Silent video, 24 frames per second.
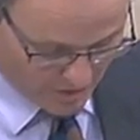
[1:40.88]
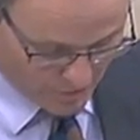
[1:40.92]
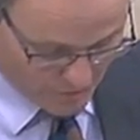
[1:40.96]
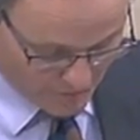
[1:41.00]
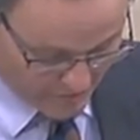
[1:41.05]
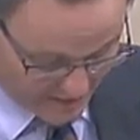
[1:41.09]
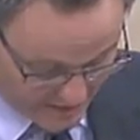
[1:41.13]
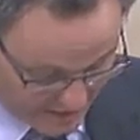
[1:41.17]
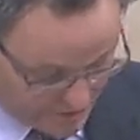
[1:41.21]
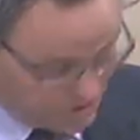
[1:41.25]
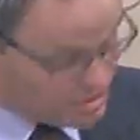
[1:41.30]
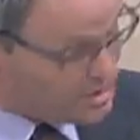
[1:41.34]
a
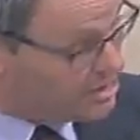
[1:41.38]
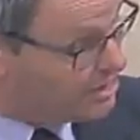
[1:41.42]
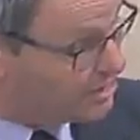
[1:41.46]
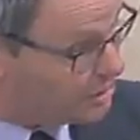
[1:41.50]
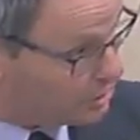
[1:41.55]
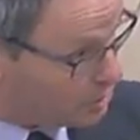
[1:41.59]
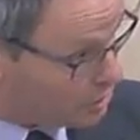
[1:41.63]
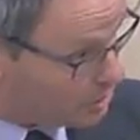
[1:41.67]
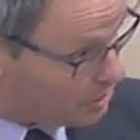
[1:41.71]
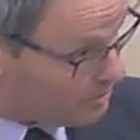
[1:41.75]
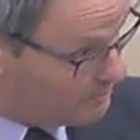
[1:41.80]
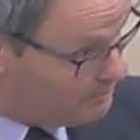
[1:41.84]
great
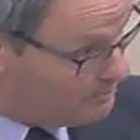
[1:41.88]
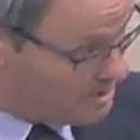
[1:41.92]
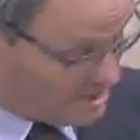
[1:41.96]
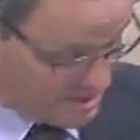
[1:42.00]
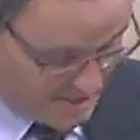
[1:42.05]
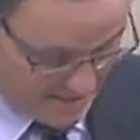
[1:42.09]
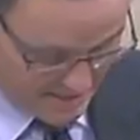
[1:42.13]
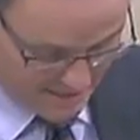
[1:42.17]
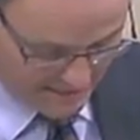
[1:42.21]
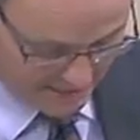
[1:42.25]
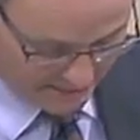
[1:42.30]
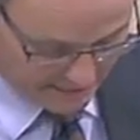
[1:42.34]
deal,
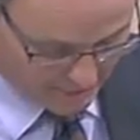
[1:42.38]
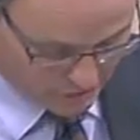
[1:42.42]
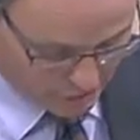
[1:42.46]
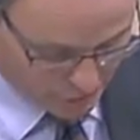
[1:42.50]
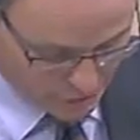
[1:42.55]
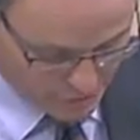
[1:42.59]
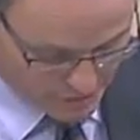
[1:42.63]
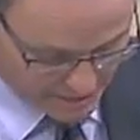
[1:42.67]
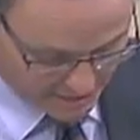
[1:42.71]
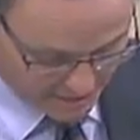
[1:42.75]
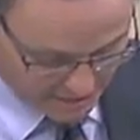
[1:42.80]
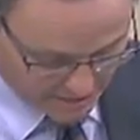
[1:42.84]

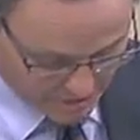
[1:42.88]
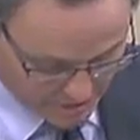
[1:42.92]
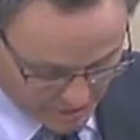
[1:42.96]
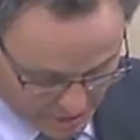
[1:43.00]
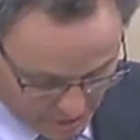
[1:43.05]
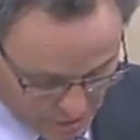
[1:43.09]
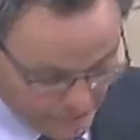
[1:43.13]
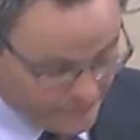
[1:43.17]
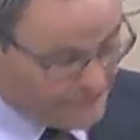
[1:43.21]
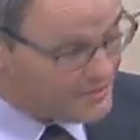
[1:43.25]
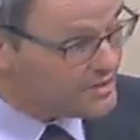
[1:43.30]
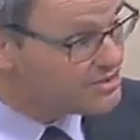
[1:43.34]
including
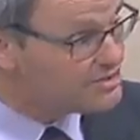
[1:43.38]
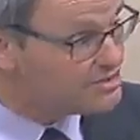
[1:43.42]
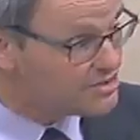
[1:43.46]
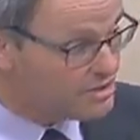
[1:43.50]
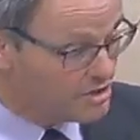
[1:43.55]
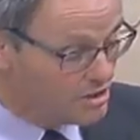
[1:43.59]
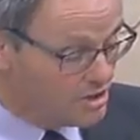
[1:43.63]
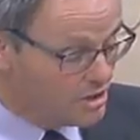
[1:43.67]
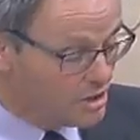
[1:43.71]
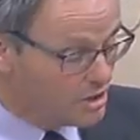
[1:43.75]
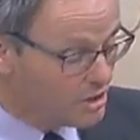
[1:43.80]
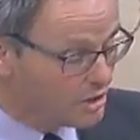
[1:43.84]
COVID,
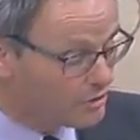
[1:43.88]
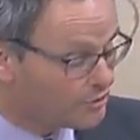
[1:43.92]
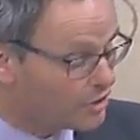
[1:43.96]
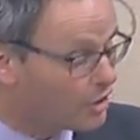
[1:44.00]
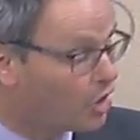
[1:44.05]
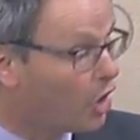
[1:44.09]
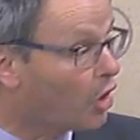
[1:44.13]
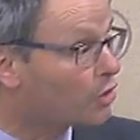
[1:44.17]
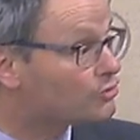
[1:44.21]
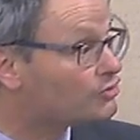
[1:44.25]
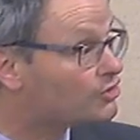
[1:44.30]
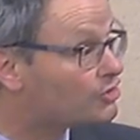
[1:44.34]
the
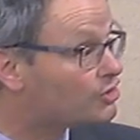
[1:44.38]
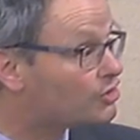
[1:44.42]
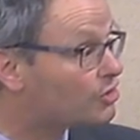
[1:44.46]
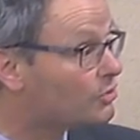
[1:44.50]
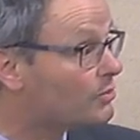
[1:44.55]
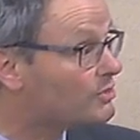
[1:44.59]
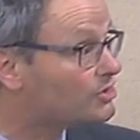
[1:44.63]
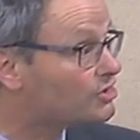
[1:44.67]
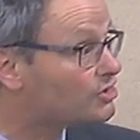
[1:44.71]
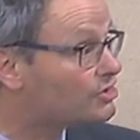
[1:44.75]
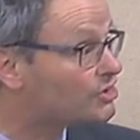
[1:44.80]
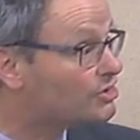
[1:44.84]

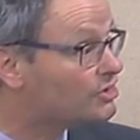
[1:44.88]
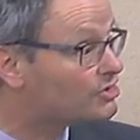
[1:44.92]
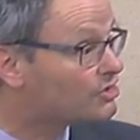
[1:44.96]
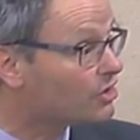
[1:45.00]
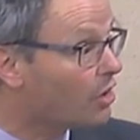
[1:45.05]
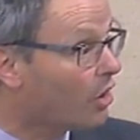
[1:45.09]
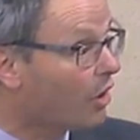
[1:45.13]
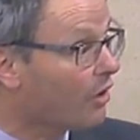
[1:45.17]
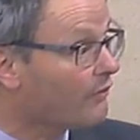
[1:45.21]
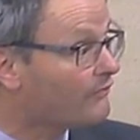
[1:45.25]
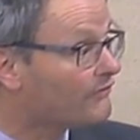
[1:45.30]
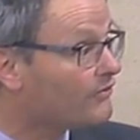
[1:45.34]
consequences
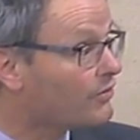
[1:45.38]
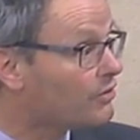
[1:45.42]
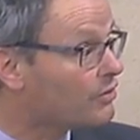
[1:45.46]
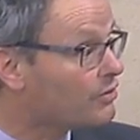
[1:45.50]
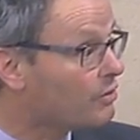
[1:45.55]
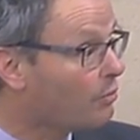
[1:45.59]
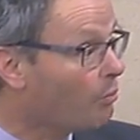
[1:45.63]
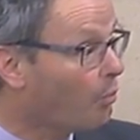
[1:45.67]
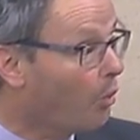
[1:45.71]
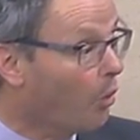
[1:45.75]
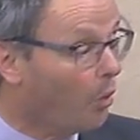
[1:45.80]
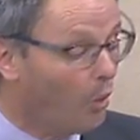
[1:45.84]
of
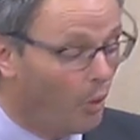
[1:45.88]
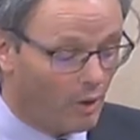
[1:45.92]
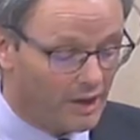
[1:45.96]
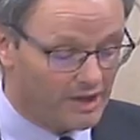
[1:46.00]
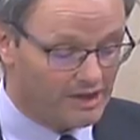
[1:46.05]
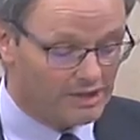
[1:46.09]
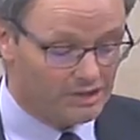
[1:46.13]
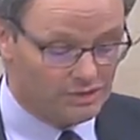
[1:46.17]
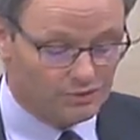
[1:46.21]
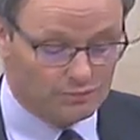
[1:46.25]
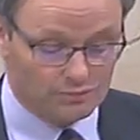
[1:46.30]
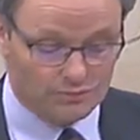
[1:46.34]
the war
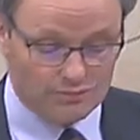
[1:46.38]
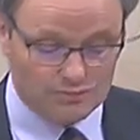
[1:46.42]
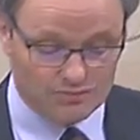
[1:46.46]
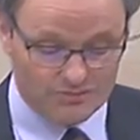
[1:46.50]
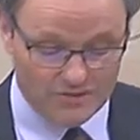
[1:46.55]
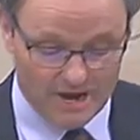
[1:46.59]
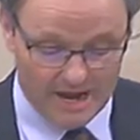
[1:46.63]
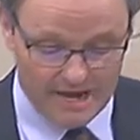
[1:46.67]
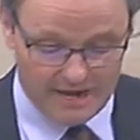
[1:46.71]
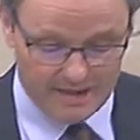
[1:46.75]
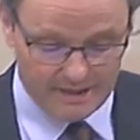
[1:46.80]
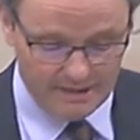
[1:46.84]
in
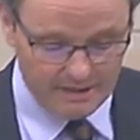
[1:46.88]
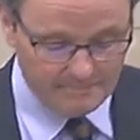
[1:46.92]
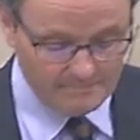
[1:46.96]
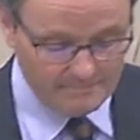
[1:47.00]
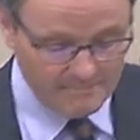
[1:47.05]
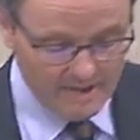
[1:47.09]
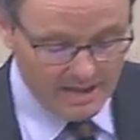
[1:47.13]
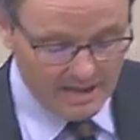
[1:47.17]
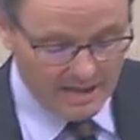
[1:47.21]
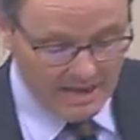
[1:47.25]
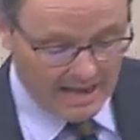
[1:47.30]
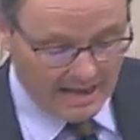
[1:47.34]
Ukraine,
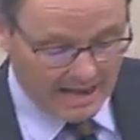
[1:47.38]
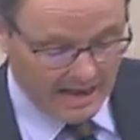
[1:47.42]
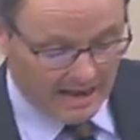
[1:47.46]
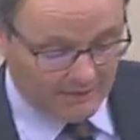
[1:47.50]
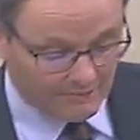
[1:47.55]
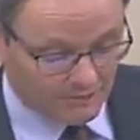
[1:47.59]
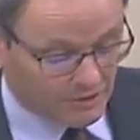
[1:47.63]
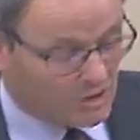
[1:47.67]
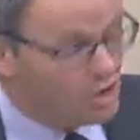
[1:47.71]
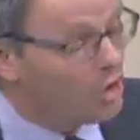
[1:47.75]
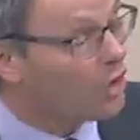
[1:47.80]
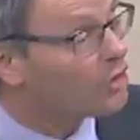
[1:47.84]

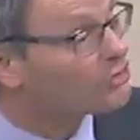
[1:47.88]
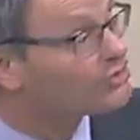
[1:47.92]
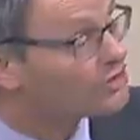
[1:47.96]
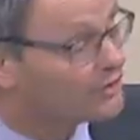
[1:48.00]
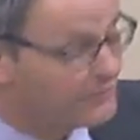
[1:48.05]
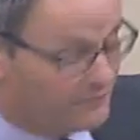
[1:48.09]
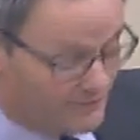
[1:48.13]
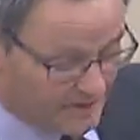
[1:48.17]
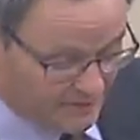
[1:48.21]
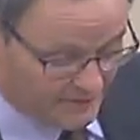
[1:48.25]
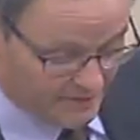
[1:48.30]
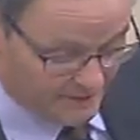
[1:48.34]
and the cost
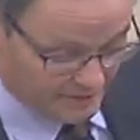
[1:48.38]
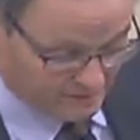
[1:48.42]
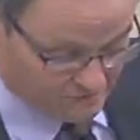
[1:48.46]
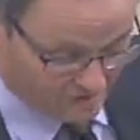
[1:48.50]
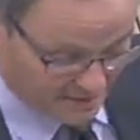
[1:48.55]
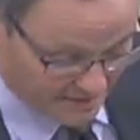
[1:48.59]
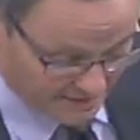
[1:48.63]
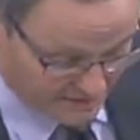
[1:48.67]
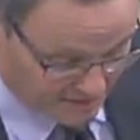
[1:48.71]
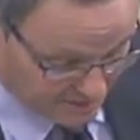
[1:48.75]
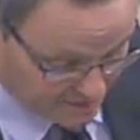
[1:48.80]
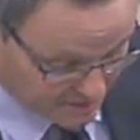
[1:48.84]
of living
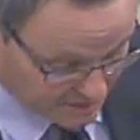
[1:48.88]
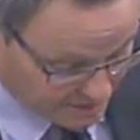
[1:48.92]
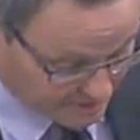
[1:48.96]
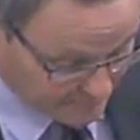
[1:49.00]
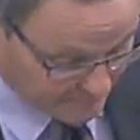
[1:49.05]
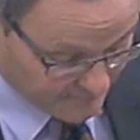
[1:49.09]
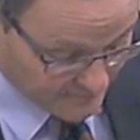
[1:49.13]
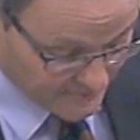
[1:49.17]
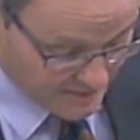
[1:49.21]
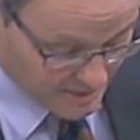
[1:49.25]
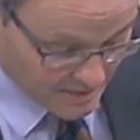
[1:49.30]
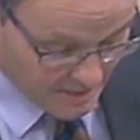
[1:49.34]
crisis.
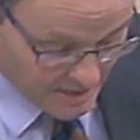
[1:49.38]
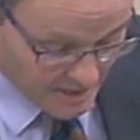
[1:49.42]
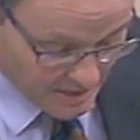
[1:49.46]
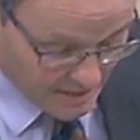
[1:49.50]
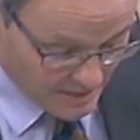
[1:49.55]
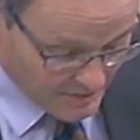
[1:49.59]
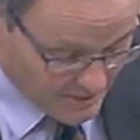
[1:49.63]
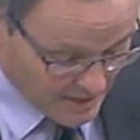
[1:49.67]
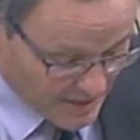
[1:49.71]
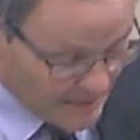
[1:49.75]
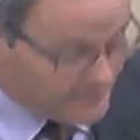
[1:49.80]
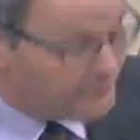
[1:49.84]

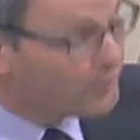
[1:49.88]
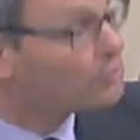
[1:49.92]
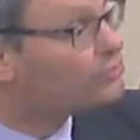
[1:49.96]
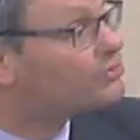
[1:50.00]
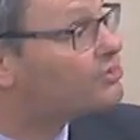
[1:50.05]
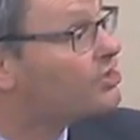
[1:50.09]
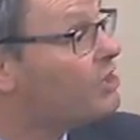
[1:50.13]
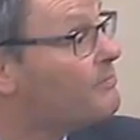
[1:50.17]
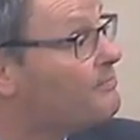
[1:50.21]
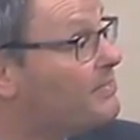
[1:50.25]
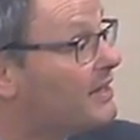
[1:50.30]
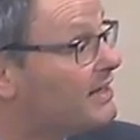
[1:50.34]
There have
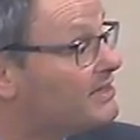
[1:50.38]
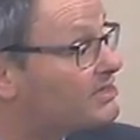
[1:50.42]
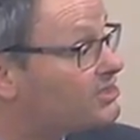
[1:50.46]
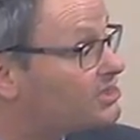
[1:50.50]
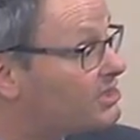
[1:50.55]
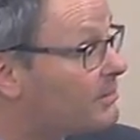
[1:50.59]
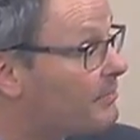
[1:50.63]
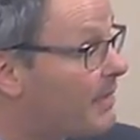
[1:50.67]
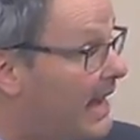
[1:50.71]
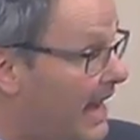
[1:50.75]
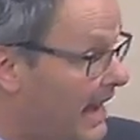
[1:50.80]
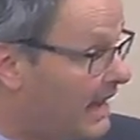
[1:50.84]
also been
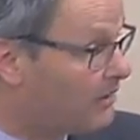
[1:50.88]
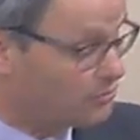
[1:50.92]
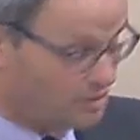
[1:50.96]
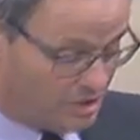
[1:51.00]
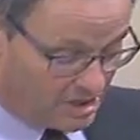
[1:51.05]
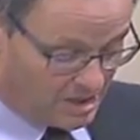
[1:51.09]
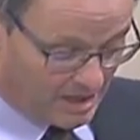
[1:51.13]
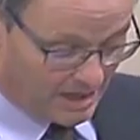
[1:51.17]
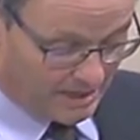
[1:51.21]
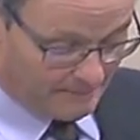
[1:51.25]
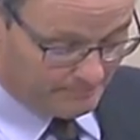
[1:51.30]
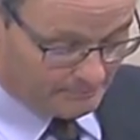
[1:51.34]
some
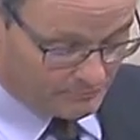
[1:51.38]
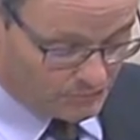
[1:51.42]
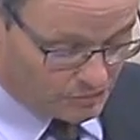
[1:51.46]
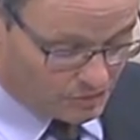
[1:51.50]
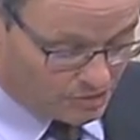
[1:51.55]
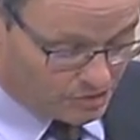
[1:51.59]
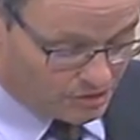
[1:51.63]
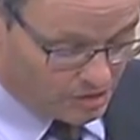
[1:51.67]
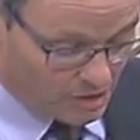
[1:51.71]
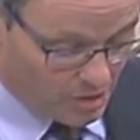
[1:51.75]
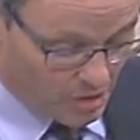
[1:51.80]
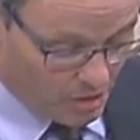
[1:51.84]

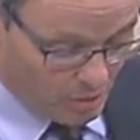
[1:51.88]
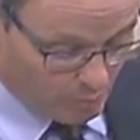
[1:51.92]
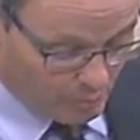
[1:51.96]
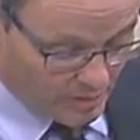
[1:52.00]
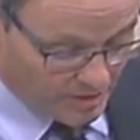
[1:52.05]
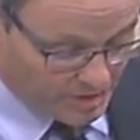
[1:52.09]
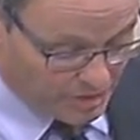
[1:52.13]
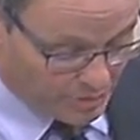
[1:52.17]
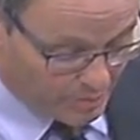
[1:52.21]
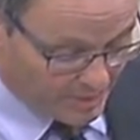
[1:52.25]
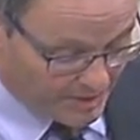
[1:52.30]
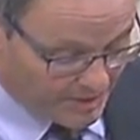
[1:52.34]
outcomes
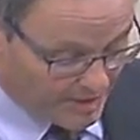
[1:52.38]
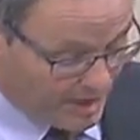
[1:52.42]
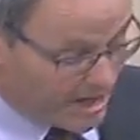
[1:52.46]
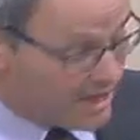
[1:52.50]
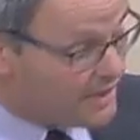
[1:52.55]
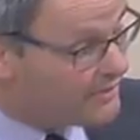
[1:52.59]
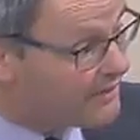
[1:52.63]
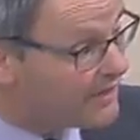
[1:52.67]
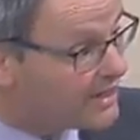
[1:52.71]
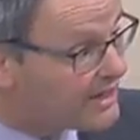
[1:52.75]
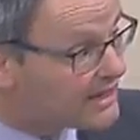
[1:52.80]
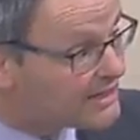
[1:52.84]
which were
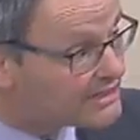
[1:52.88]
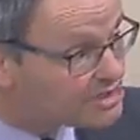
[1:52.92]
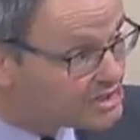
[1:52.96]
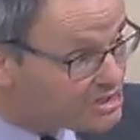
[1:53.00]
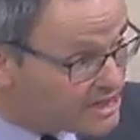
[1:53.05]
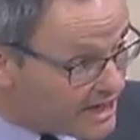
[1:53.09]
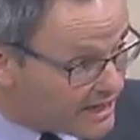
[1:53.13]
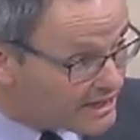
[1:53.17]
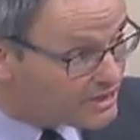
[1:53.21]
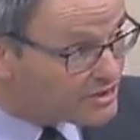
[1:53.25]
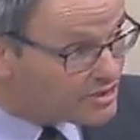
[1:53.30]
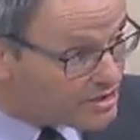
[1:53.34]
neither
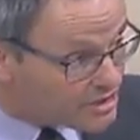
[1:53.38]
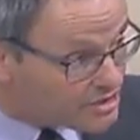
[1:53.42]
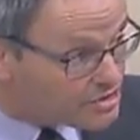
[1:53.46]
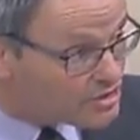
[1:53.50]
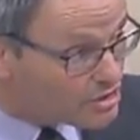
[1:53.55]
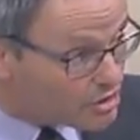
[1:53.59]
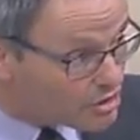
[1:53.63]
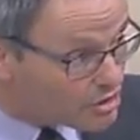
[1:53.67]
intended